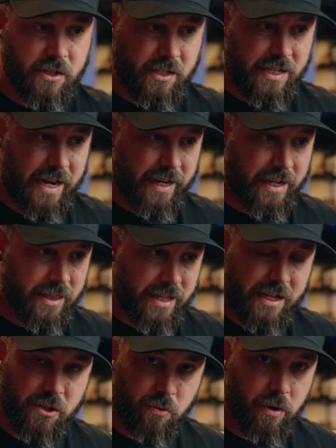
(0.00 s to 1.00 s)
second.
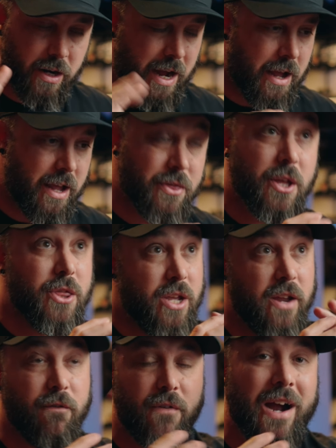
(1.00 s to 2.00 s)
That's what and then the
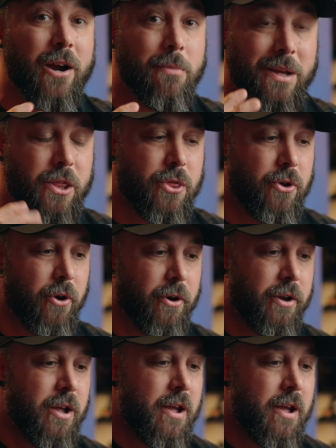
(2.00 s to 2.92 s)
environment third.